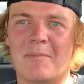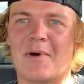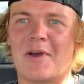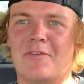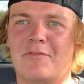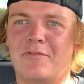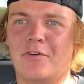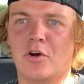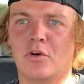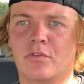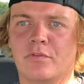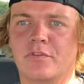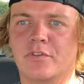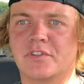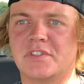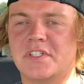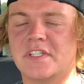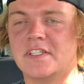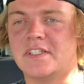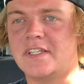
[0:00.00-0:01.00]
my phone for
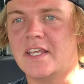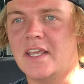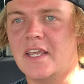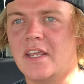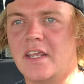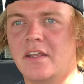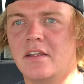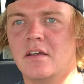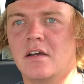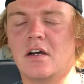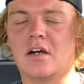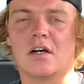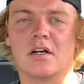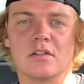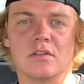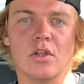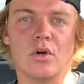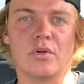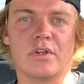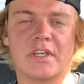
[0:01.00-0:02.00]
today, uh,
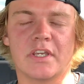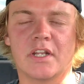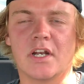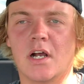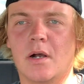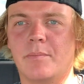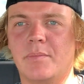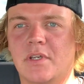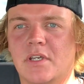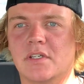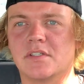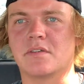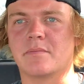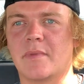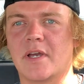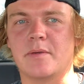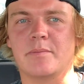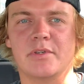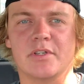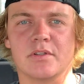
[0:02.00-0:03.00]
loading it up because it
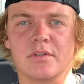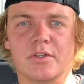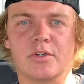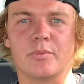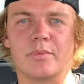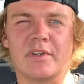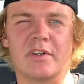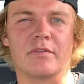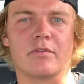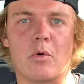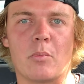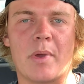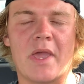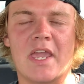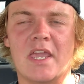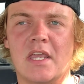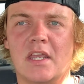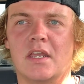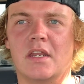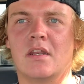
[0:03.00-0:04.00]
might be a little bit of a
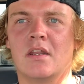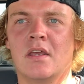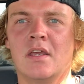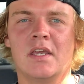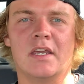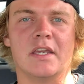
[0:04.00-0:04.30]
pain.